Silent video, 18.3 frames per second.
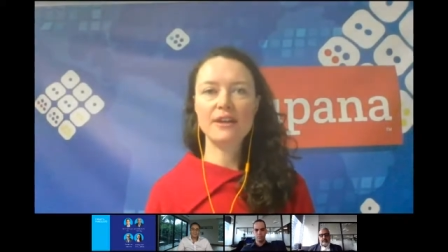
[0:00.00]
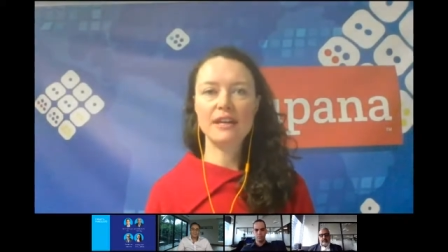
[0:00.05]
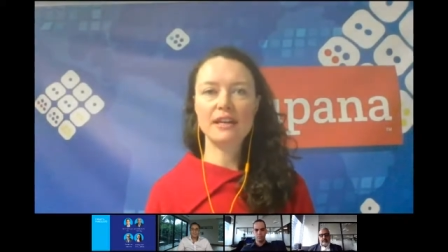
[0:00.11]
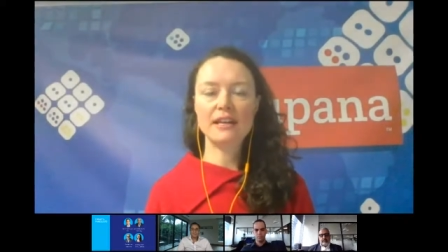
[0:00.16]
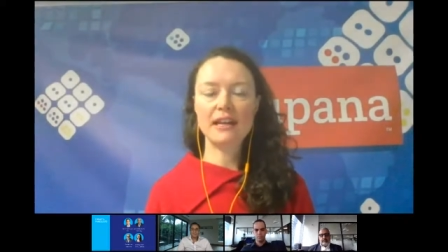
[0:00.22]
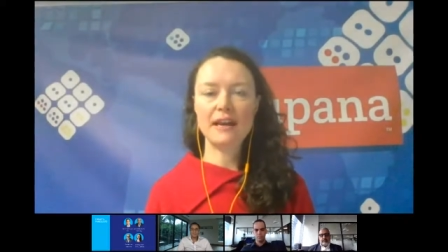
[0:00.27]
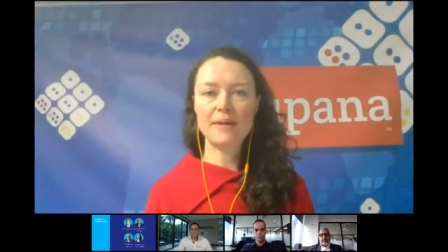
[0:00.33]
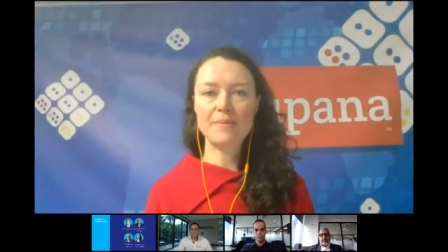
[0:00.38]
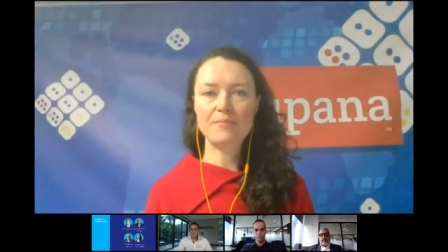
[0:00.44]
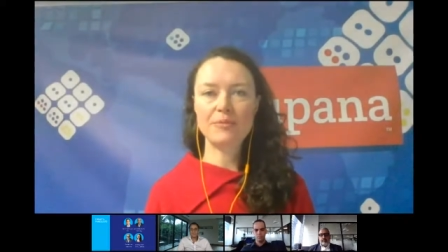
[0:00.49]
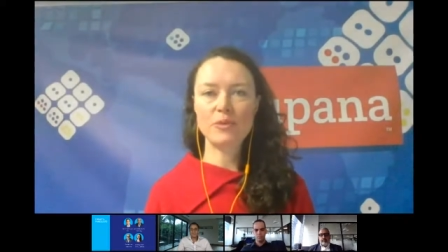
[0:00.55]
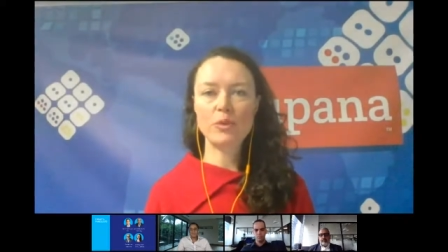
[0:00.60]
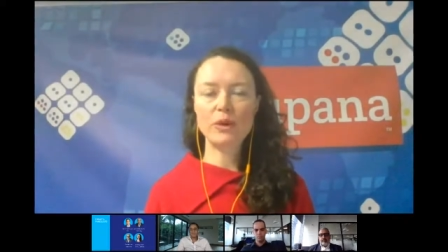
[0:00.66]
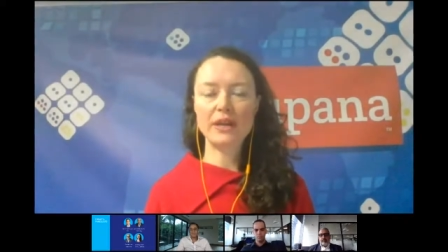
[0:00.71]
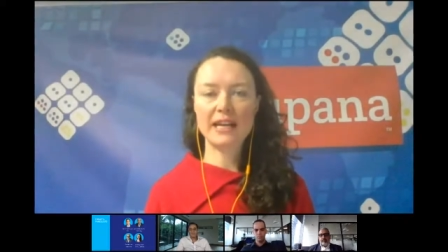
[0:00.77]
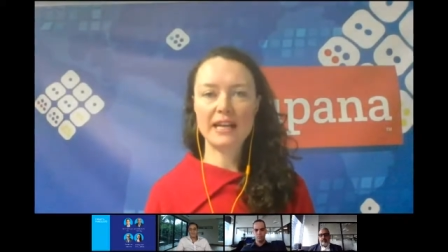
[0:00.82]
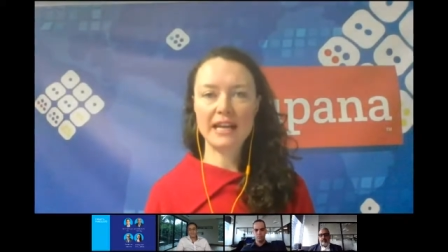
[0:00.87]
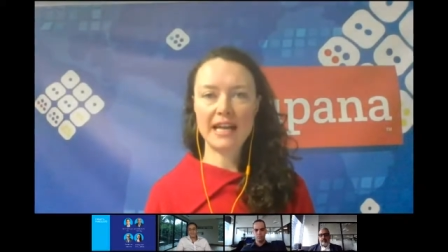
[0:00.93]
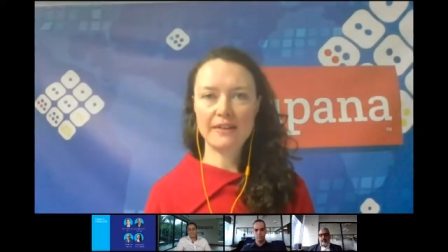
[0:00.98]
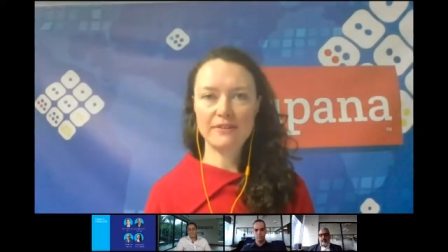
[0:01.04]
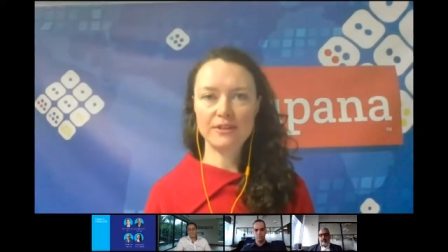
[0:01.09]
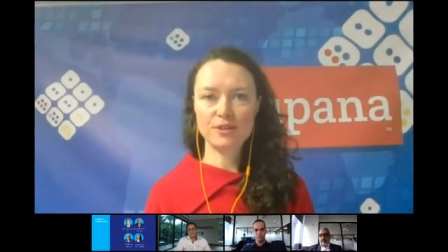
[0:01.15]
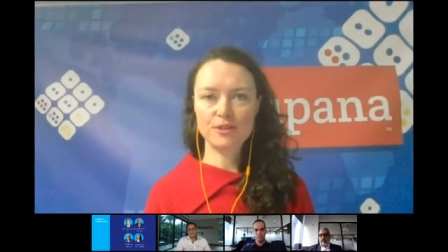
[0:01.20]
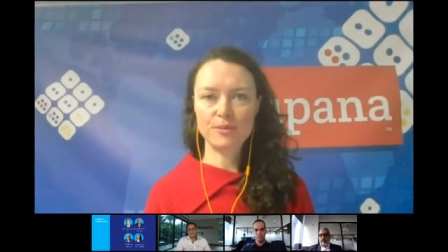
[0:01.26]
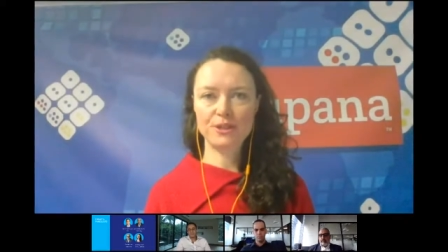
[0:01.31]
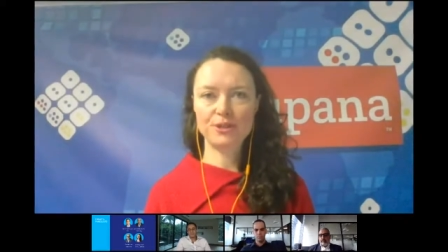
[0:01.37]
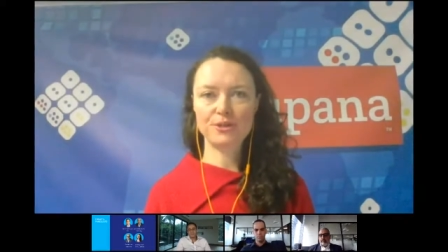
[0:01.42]
that we're going to have
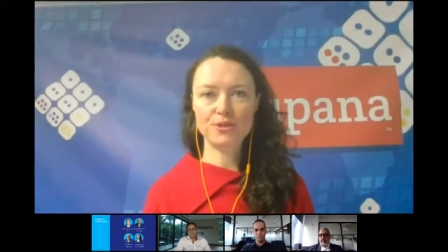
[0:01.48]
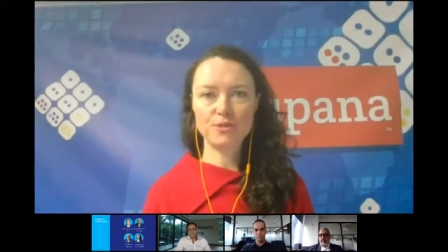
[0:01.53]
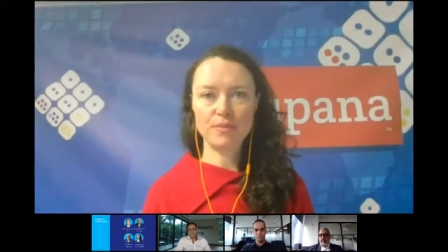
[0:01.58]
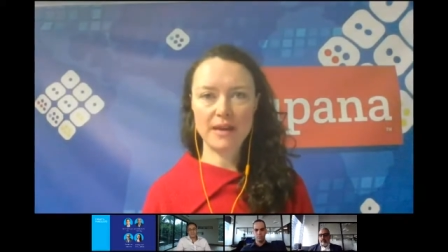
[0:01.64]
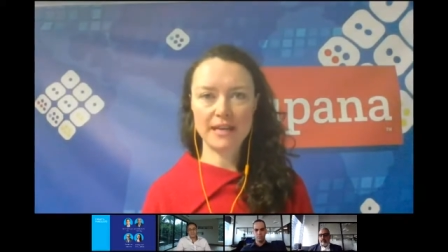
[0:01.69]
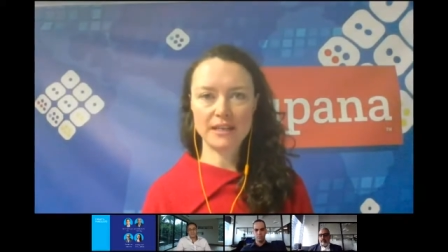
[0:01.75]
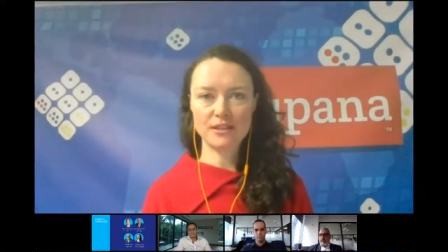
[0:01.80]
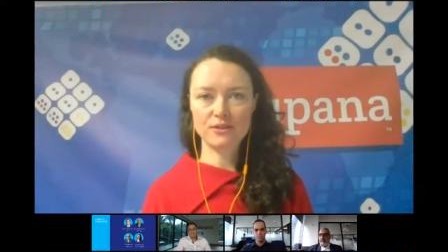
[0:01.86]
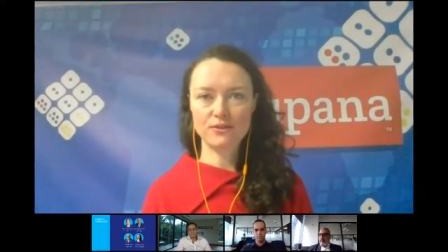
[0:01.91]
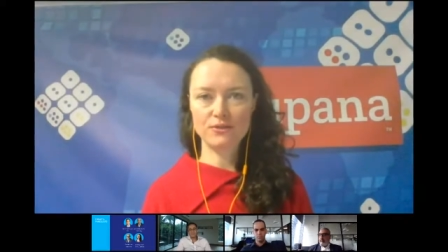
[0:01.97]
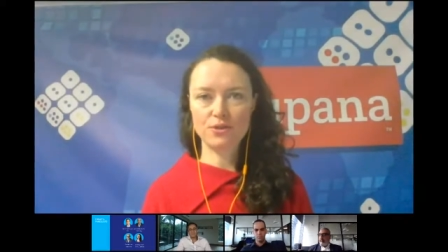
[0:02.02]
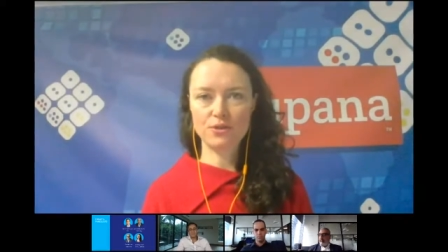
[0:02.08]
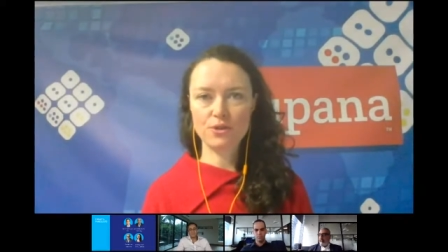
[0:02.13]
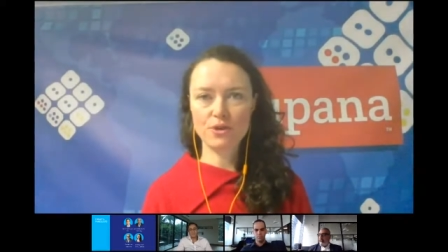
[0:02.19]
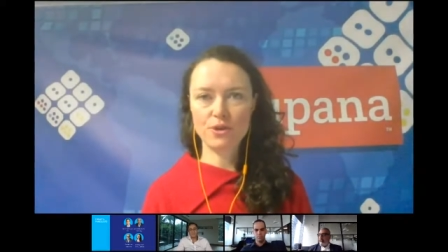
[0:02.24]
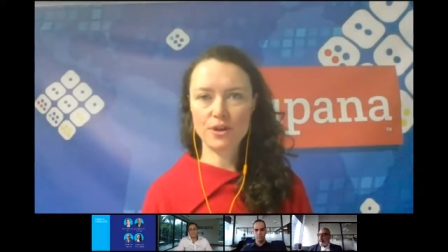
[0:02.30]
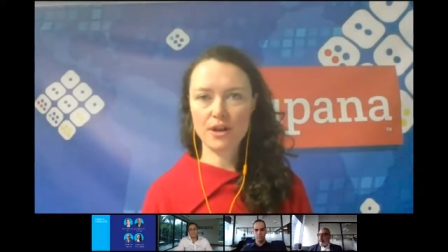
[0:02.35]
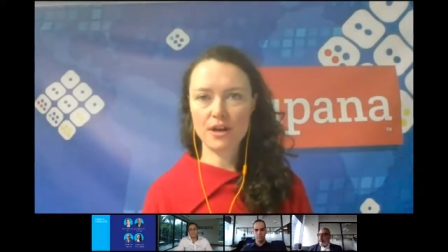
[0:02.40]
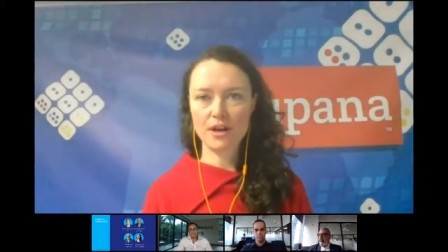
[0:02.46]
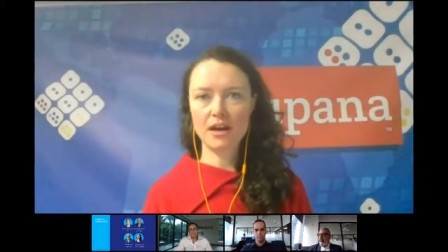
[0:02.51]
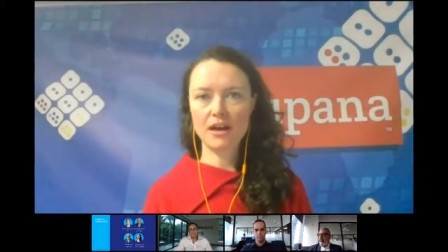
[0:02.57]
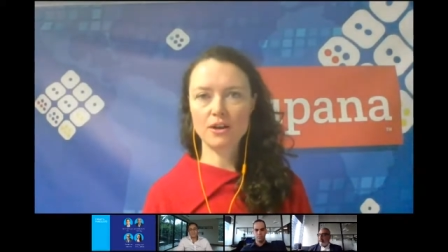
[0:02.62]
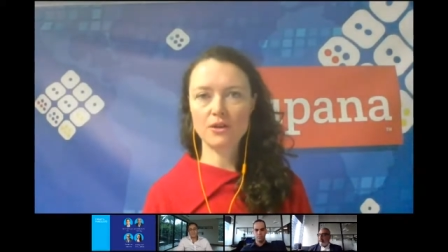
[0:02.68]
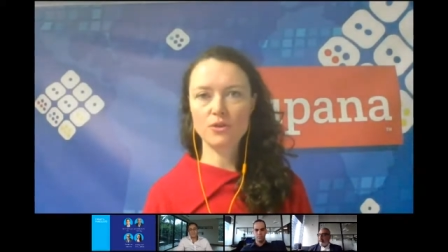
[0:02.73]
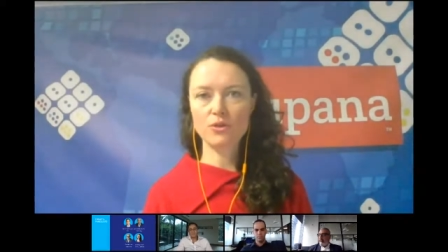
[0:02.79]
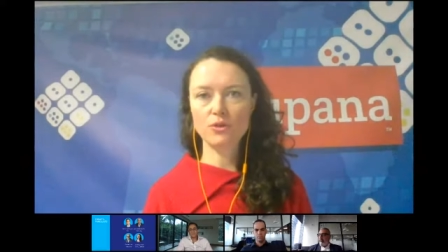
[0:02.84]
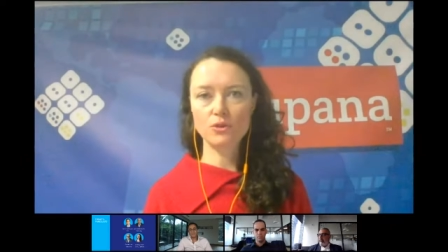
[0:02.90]
a special space for